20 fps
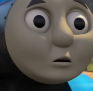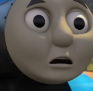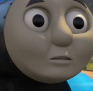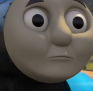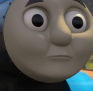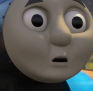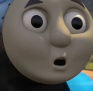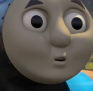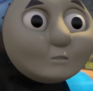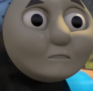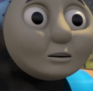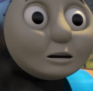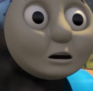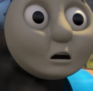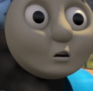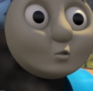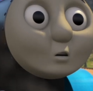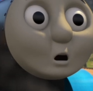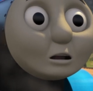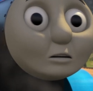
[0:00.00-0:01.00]
with more
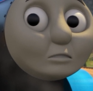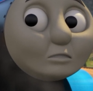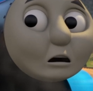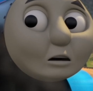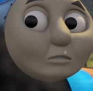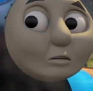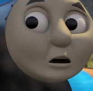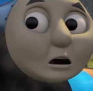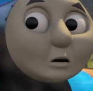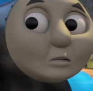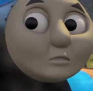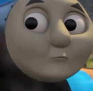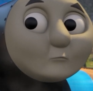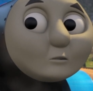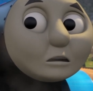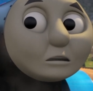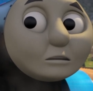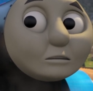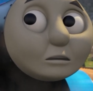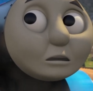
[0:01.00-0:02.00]
vehicles and things
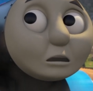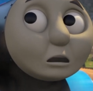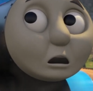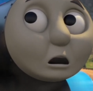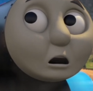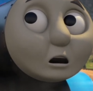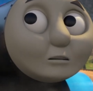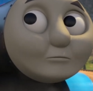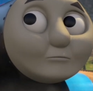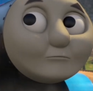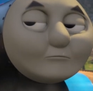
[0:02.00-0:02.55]
being, uh,